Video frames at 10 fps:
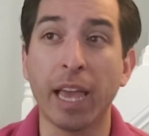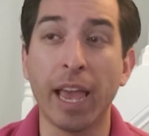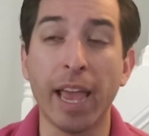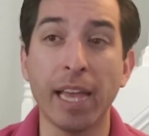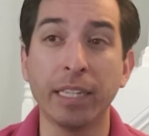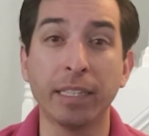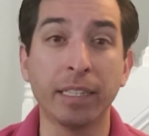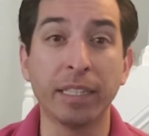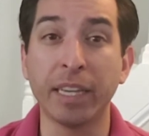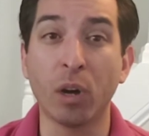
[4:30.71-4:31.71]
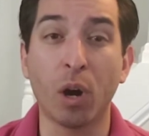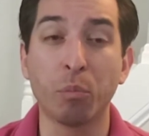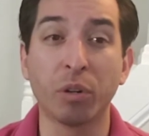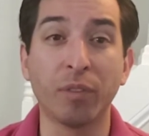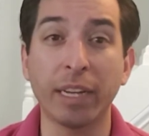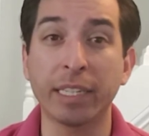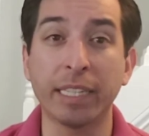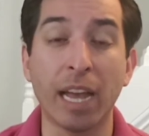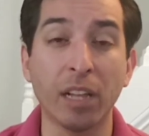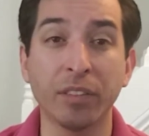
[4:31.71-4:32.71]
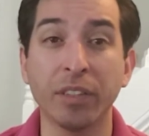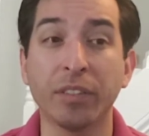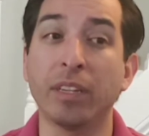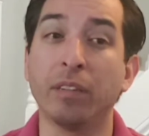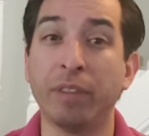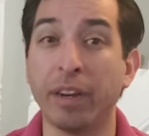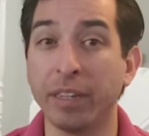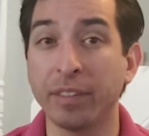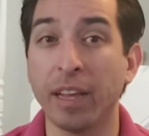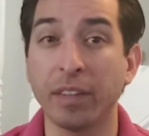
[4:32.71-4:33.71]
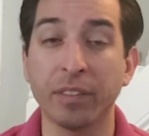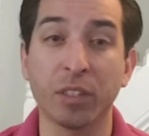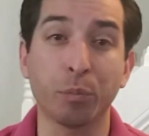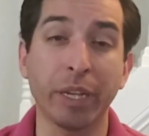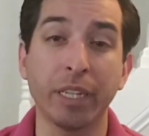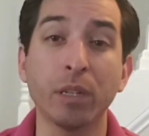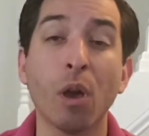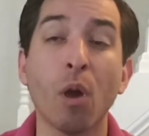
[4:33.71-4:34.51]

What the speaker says: and they are providing variance analysis, explaining